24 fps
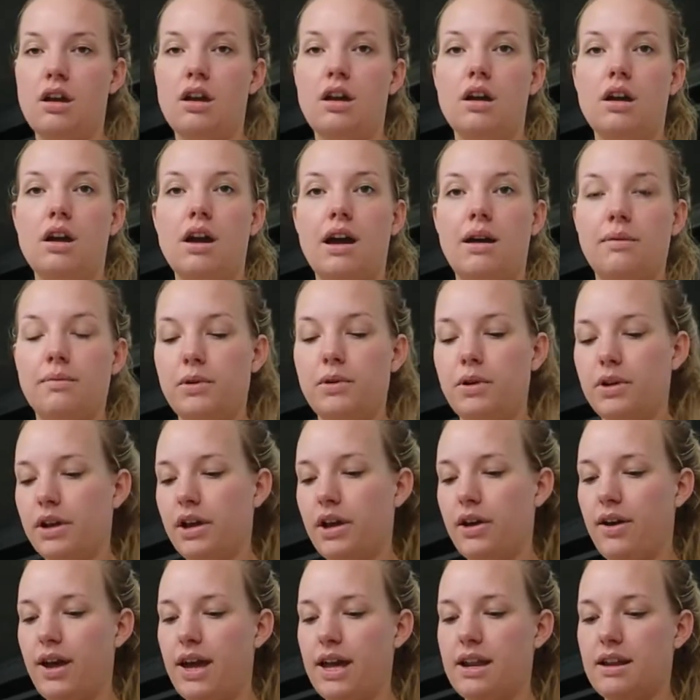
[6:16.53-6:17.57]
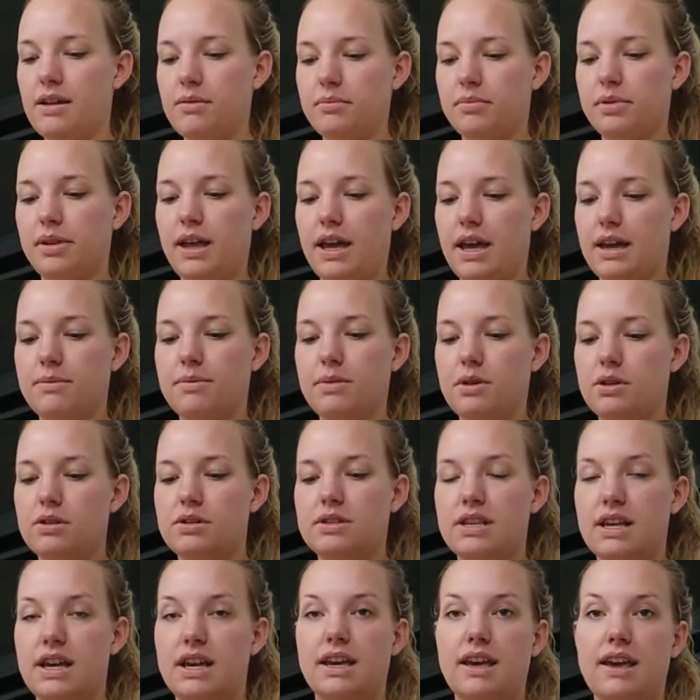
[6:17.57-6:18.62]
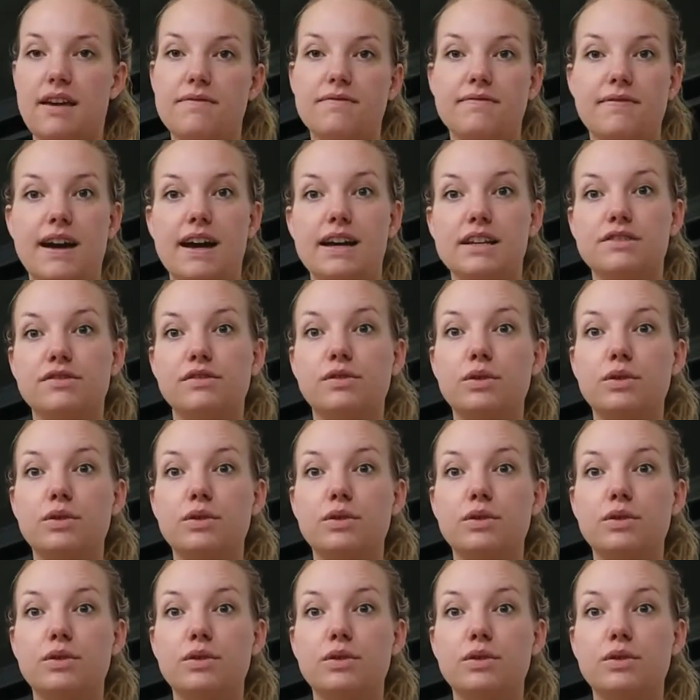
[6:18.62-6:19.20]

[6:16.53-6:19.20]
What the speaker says: I'm gonna go ahead and play music and fast